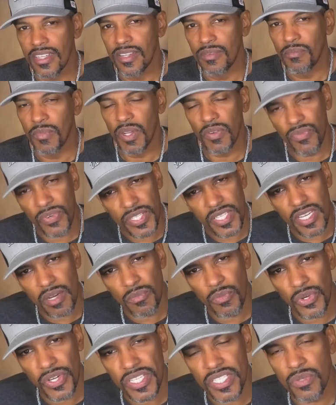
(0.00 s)
But for
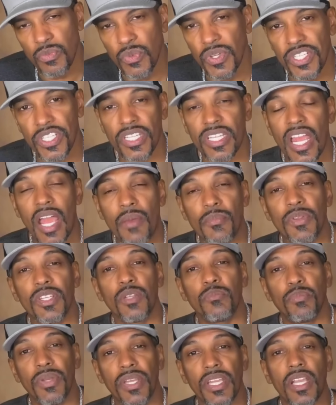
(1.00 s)
some reason, we just happen to
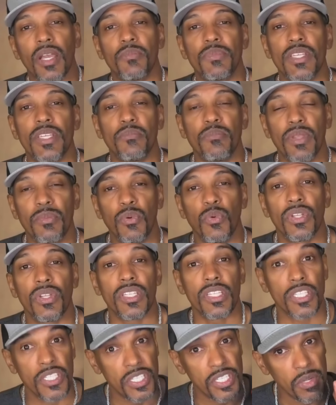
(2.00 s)
pick up some people with
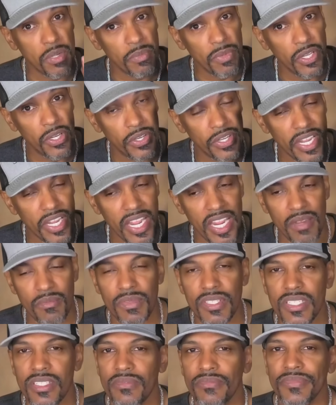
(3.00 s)
similar
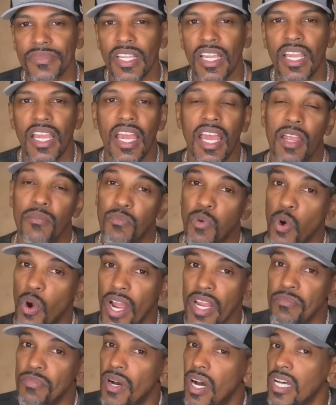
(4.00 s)
names and
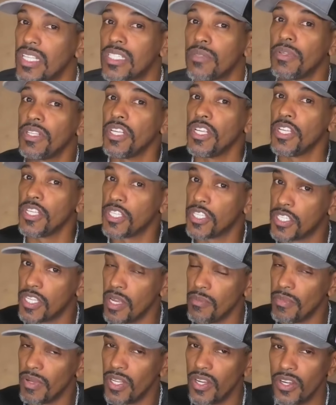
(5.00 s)
quite possibly
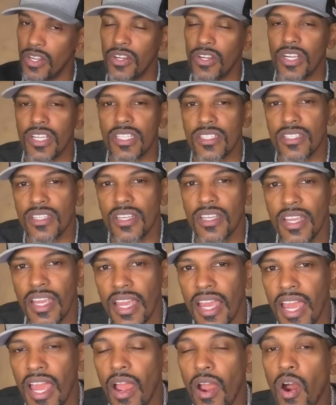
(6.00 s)
similar looks
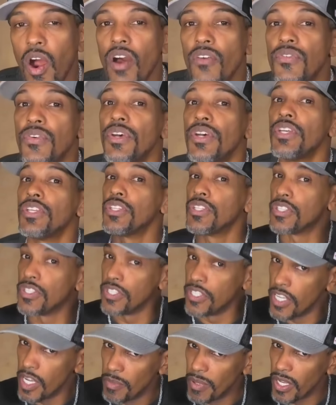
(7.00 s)
of
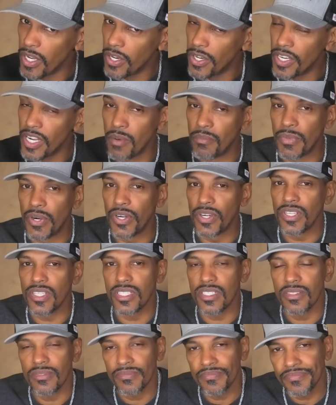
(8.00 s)
similar
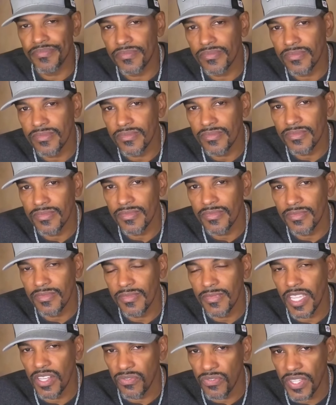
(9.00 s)
numbers
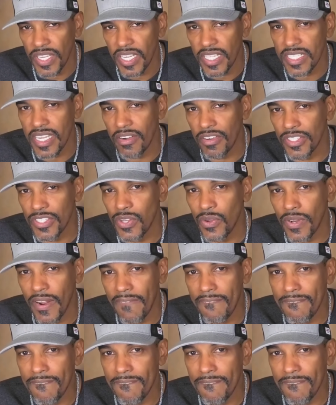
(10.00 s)
in Phoenix, Arizona.